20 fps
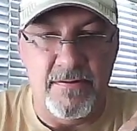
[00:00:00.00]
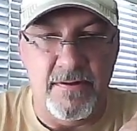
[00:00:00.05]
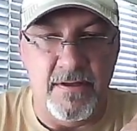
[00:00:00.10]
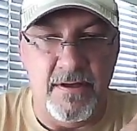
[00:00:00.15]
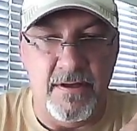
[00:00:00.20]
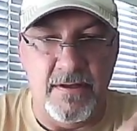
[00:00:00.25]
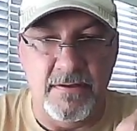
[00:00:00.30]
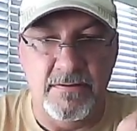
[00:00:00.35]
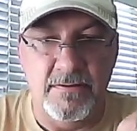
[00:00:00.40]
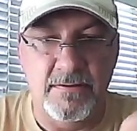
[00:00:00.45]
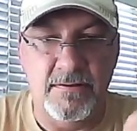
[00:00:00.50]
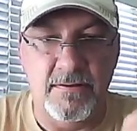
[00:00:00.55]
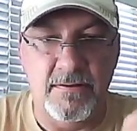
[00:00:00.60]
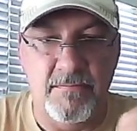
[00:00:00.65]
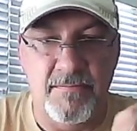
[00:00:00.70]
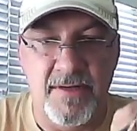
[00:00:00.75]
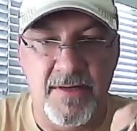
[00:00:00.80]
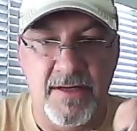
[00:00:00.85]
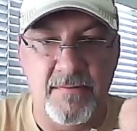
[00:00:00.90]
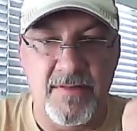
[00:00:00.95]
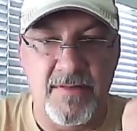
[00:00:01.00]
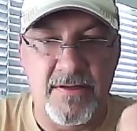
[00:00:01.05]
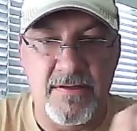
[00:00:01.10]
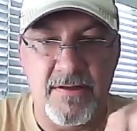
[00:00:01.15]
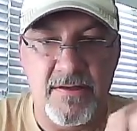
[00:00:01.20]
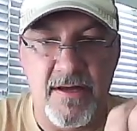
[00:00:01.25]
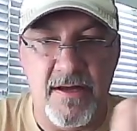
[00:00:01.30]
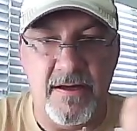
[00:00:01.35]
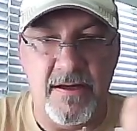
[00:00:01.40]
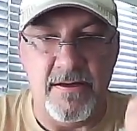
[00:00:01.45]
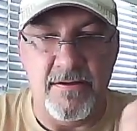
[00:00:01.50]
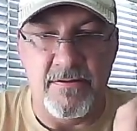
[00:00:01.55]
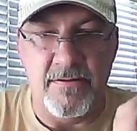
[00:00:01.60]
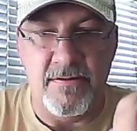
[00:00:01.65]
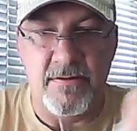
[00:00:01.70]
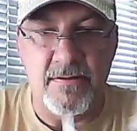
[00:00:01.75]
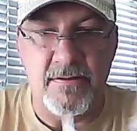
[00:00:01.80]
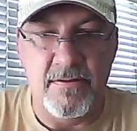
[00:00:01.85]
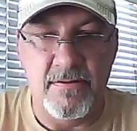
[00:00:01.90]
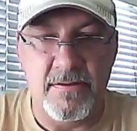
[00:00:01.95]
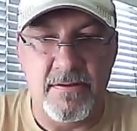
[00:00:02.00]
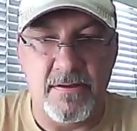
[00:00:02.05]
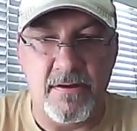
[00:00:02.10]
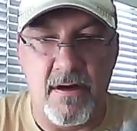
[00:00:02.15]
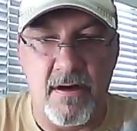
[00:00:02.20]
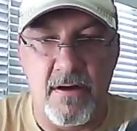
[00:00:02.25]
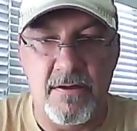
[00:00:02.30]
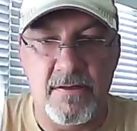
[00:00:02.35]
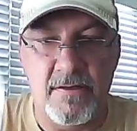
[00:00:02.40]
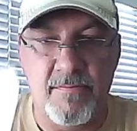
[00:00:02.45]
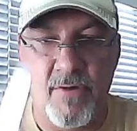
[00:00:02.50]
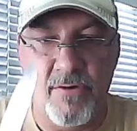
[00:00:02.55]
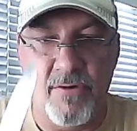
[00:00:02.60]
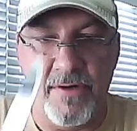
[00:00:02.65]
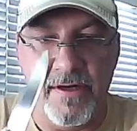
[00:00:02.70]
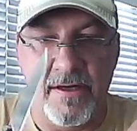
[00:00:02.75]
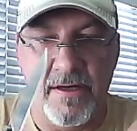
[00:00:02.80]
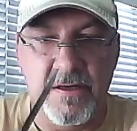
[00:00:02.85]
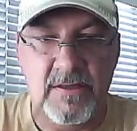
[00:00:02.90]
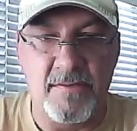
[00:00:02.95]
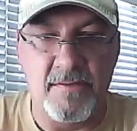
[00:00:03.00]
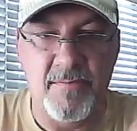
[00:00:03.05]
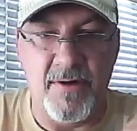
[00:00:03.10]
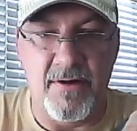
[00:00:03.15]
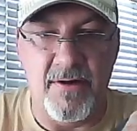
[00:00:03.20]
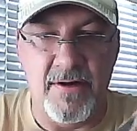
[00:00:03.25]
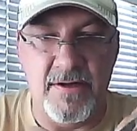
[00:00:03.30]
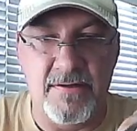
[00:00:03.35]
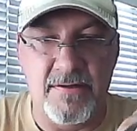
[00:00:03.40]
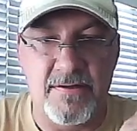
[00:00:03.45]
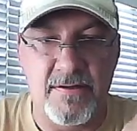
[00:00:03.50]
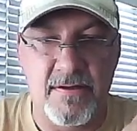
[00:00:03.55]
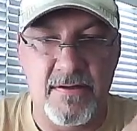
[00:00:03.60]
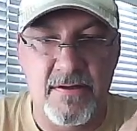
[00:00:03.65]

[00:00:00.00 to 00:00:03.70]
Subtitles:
it's a big mistake in your cigar smoking experience.